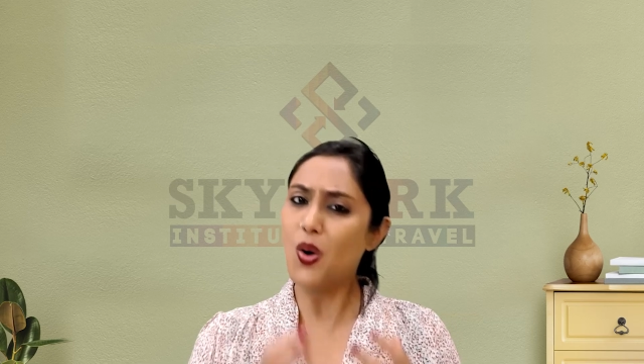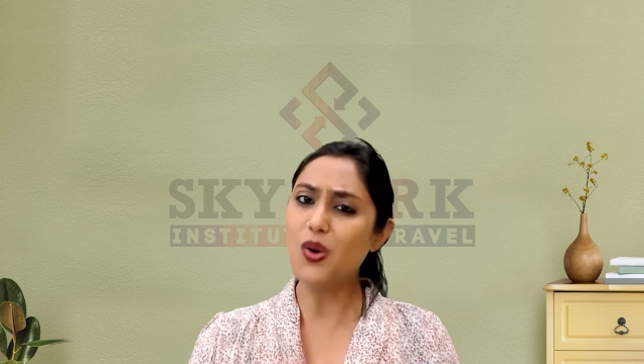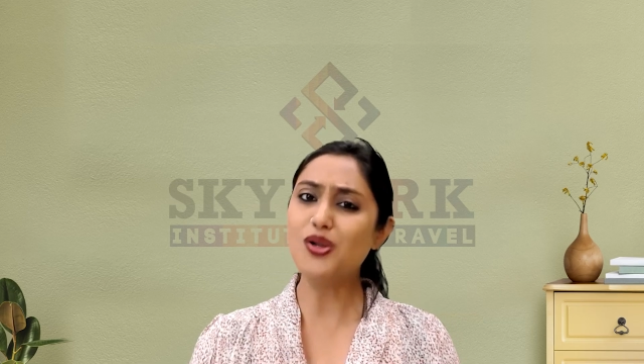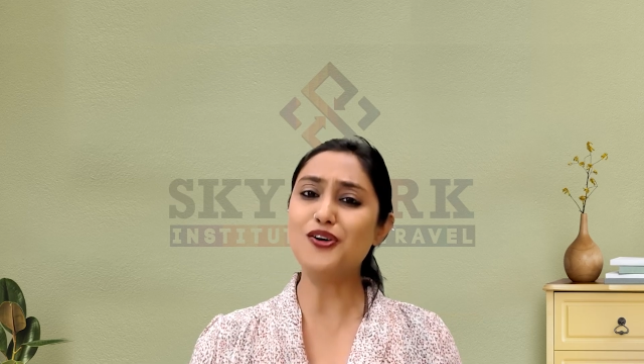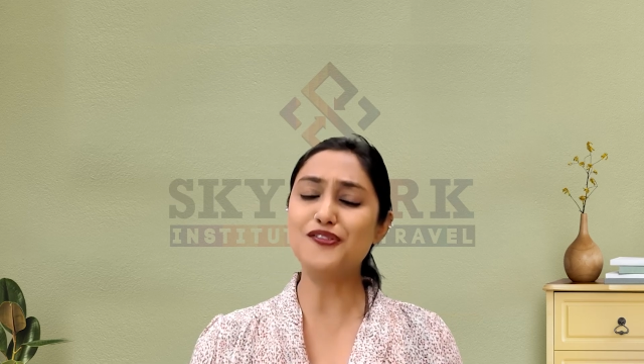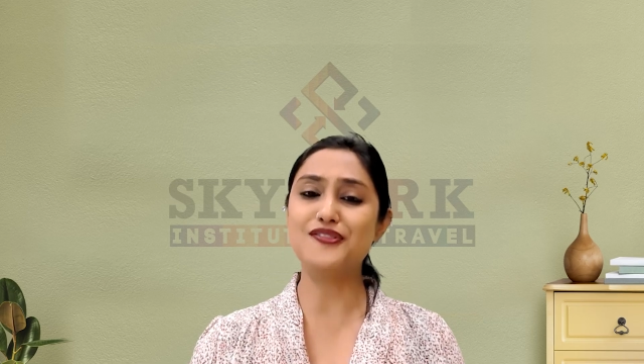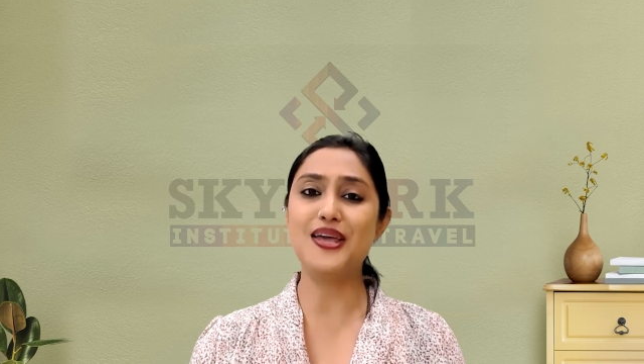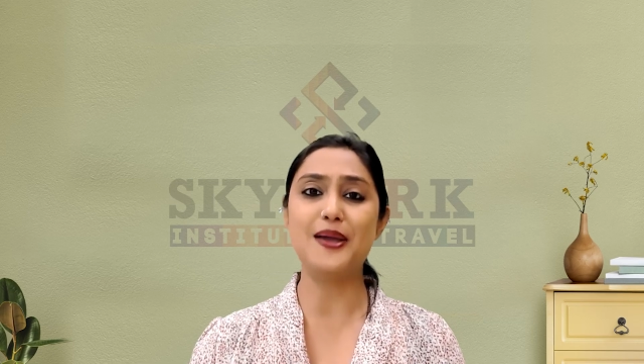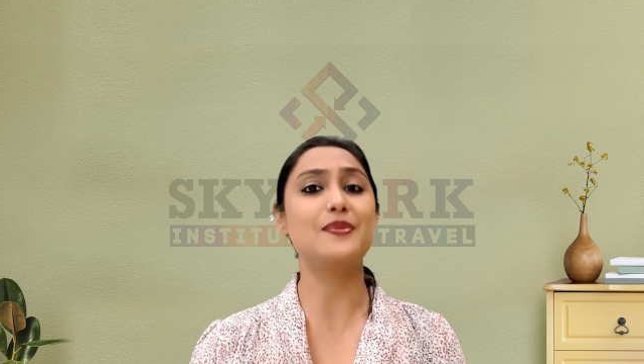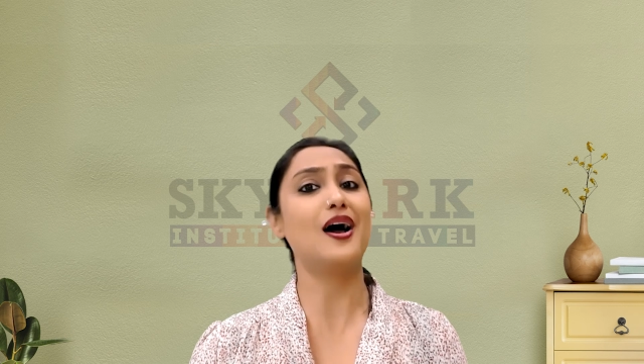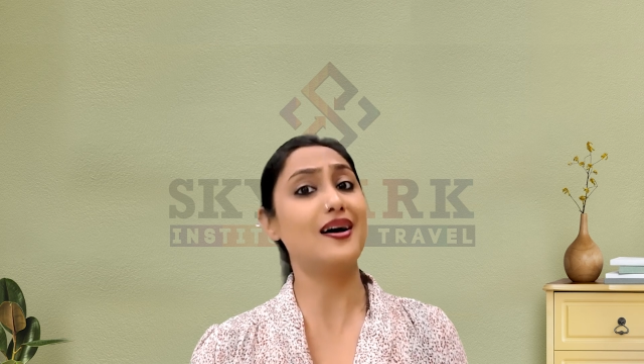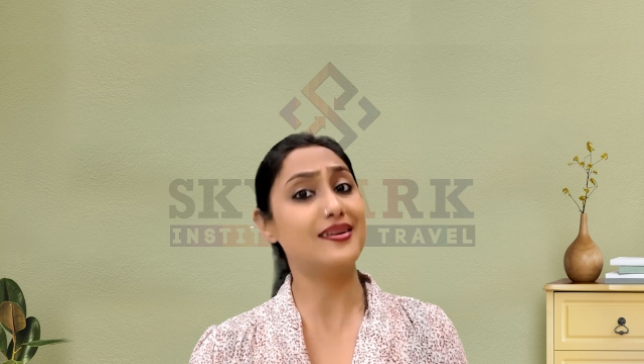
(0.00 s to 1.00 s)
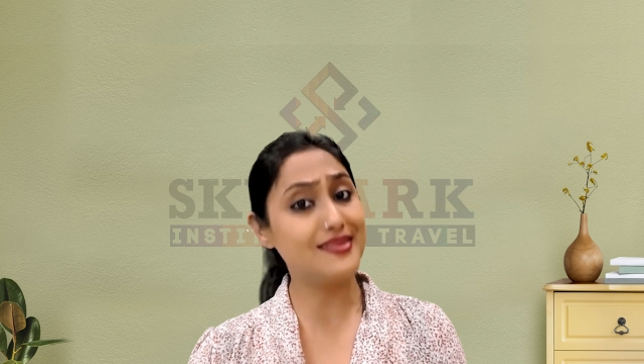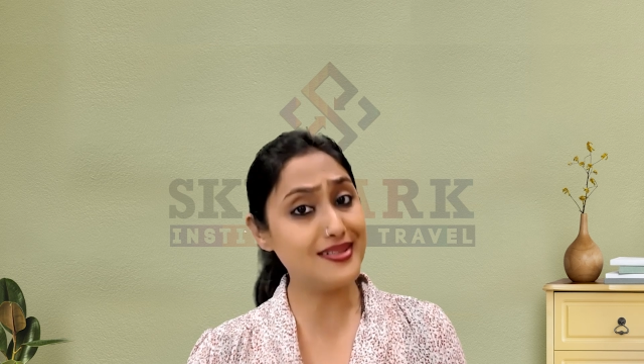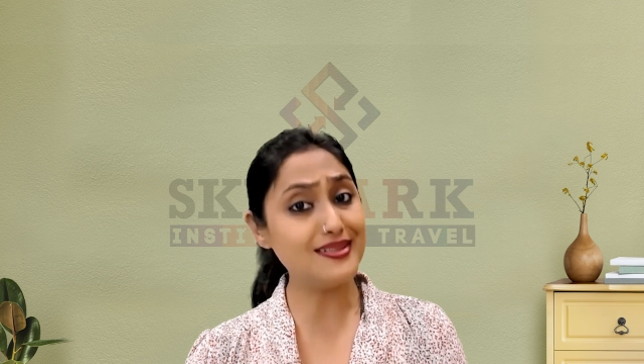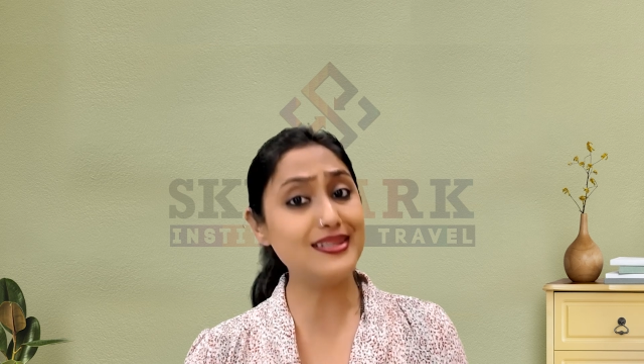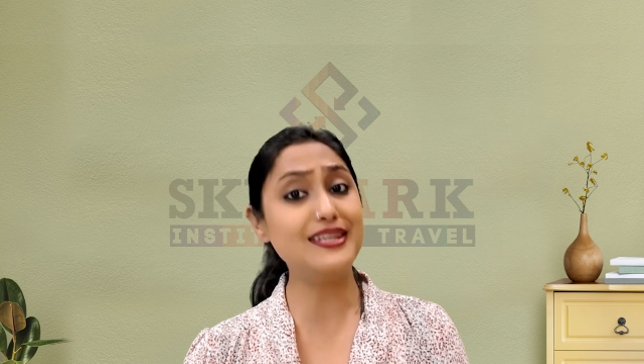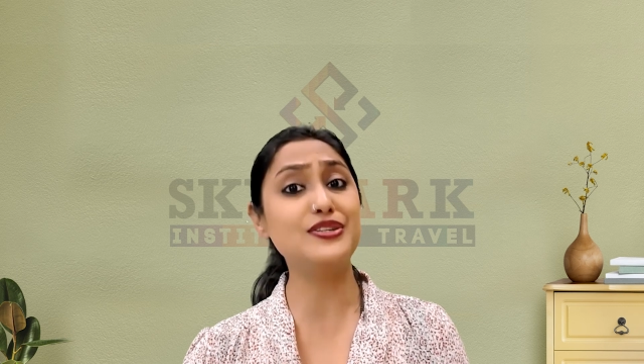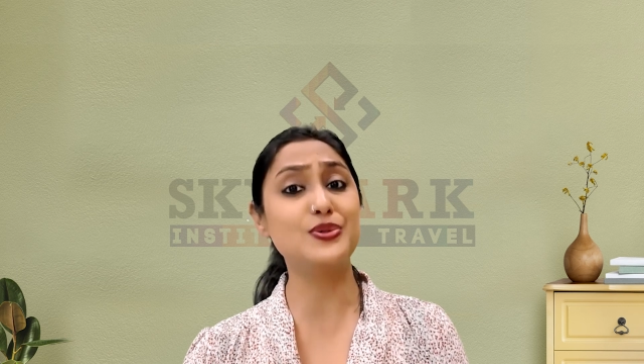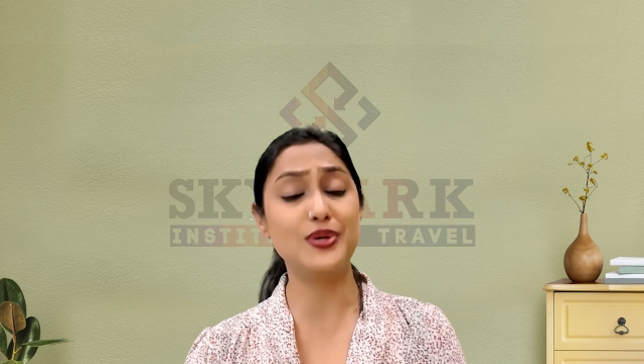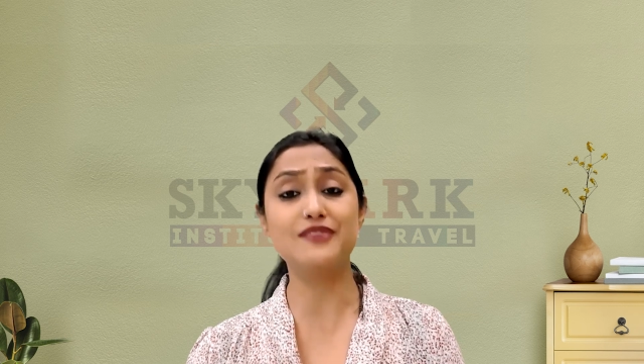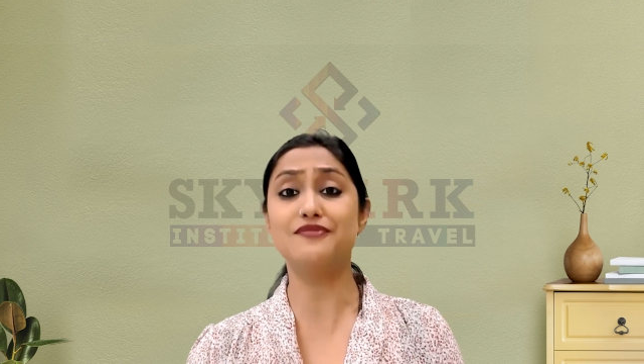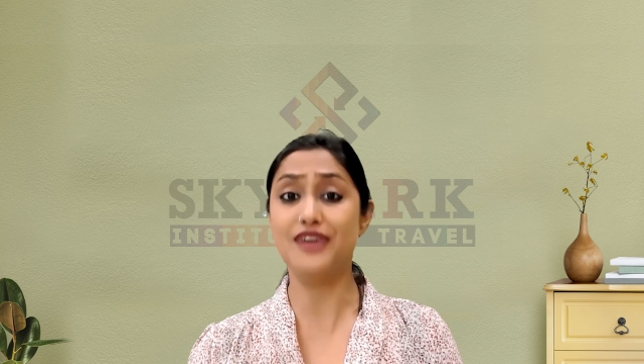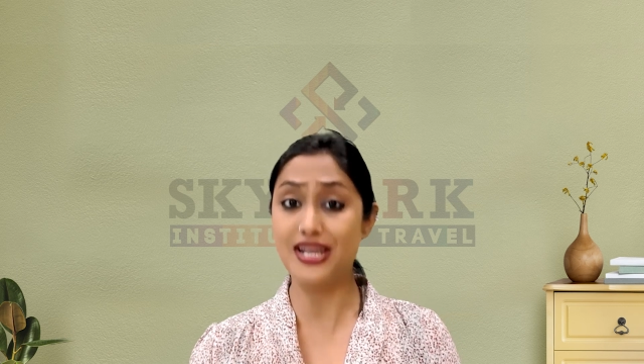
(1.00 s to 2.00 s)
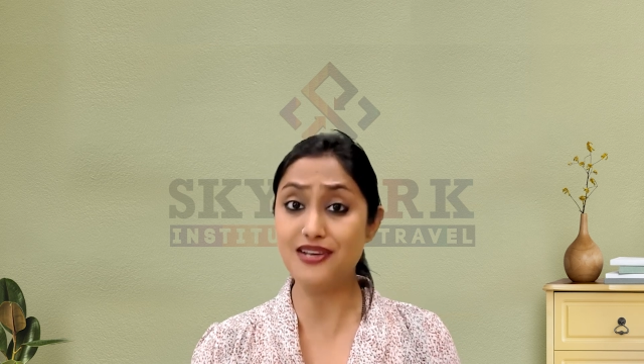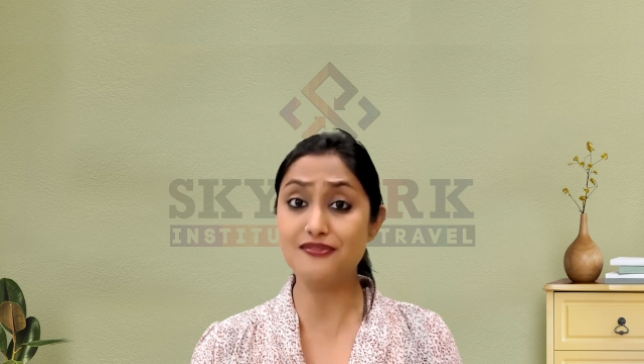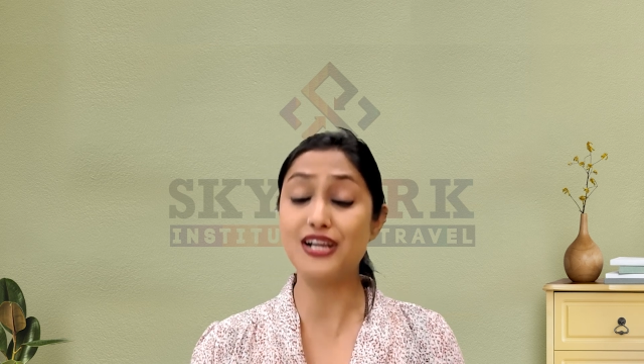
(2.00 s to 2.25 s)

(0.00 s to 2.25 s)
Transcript: all of them are really doing very